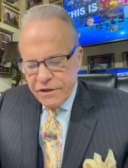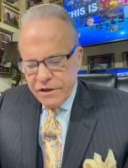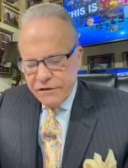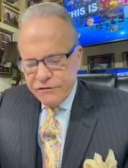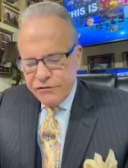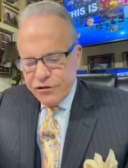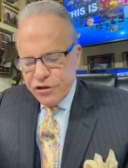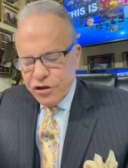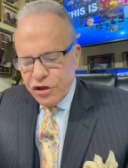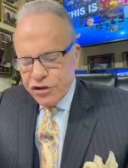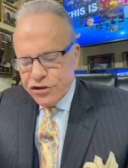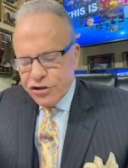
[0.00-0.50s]

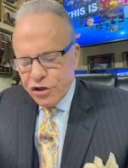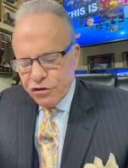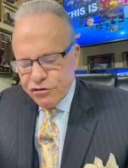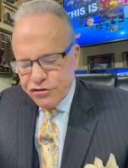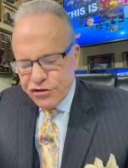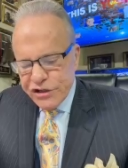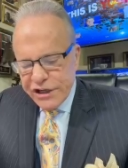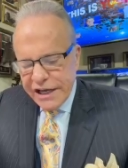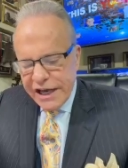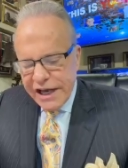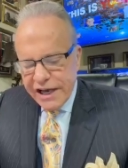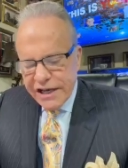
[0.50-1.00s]
If you just don't
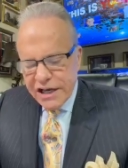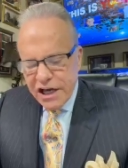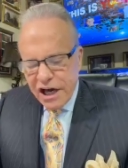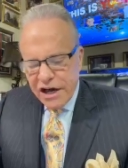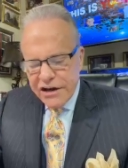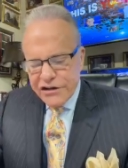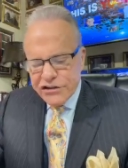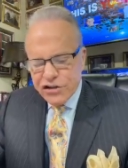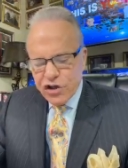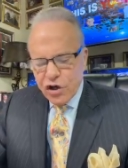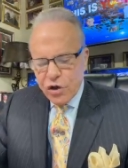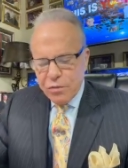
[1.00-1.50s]
see how
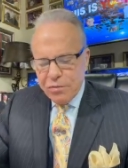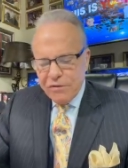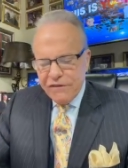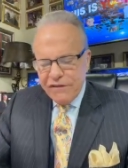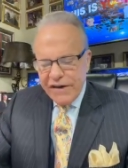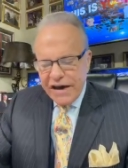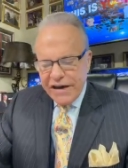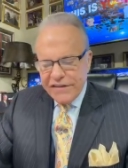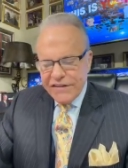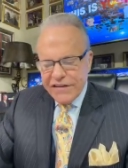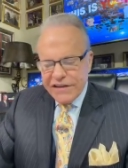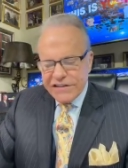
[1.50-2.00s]
God is going to
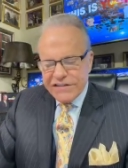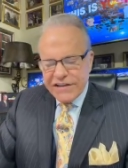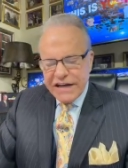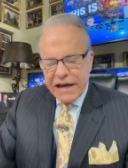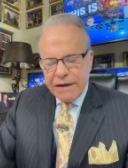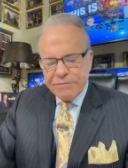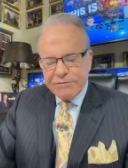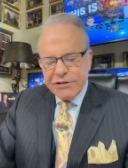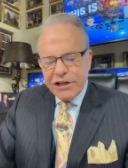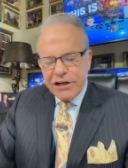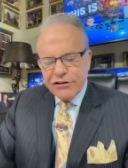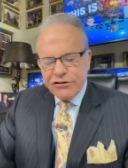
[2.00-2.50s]
provide this, and
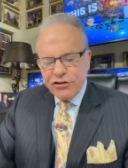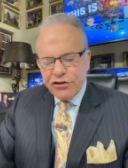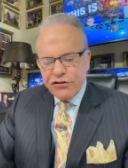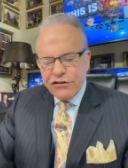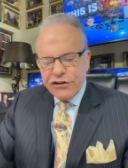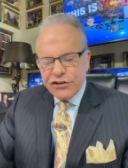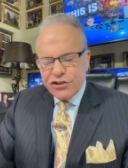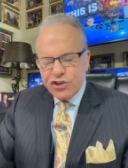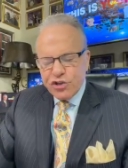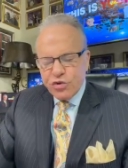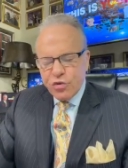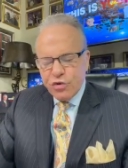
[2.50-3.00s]
I'm telling you
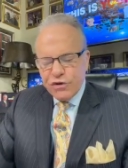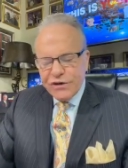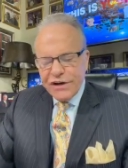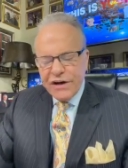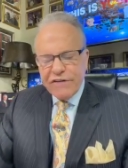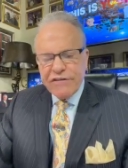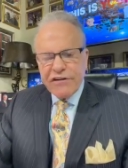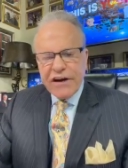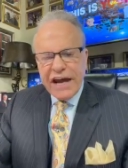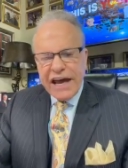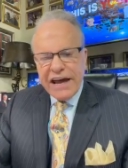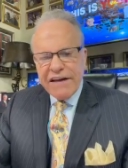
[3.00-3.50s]
that you will
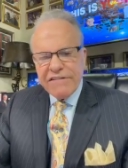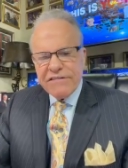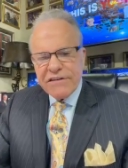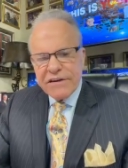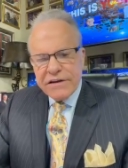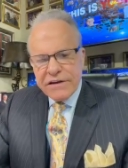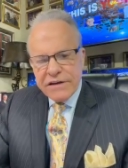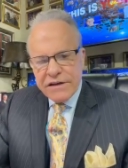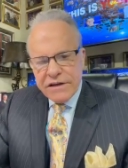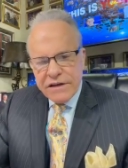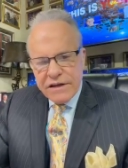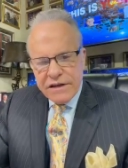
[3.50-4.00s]
never have
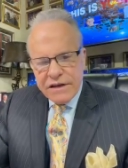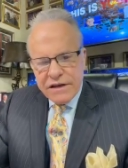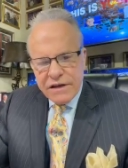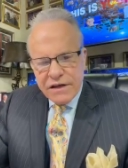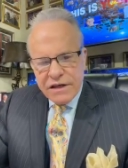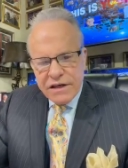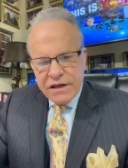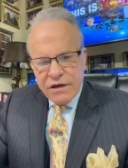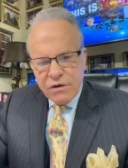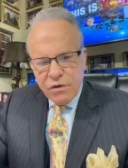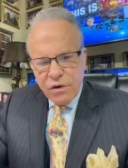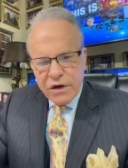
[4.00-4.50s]

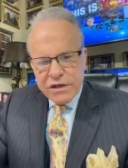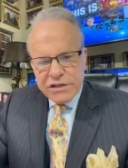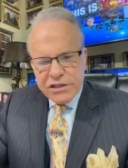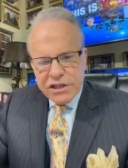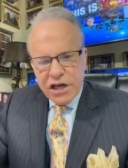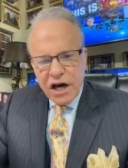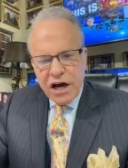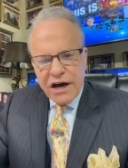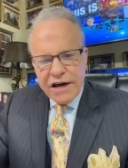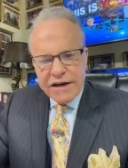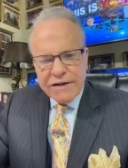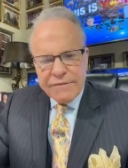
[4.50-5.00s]
what
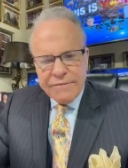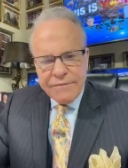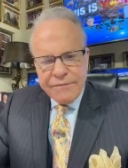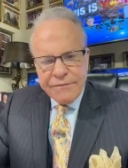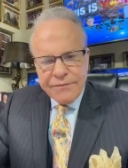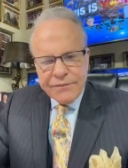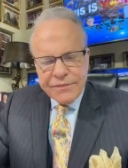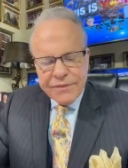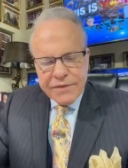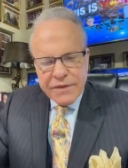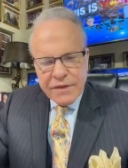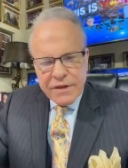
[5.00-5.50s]
God
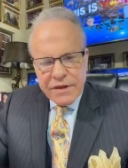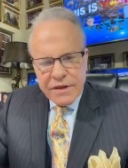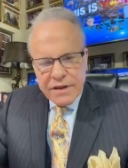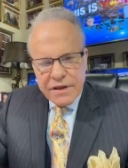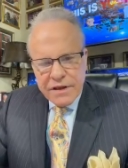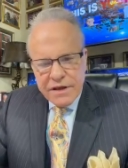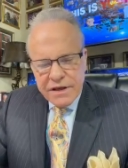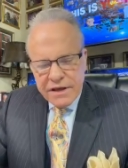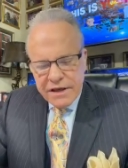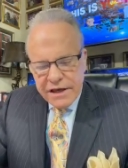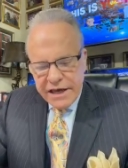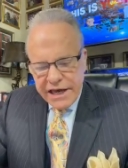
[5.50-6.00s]

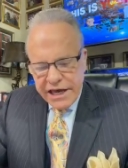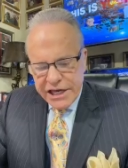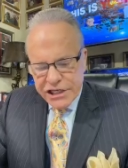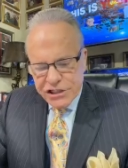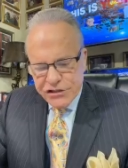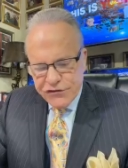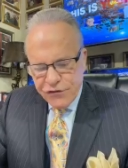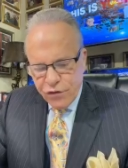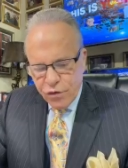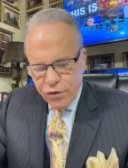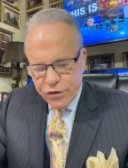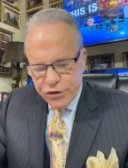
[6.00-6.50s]

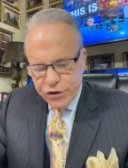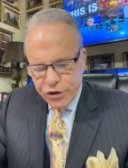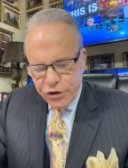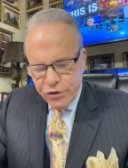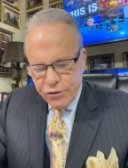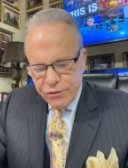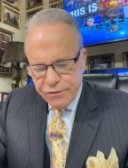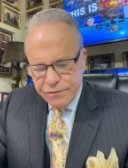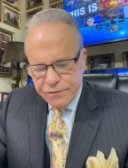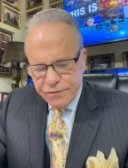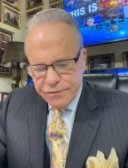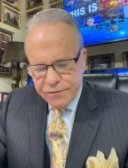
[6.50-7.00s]
has for
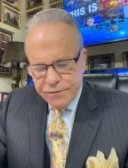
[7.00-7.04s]
you.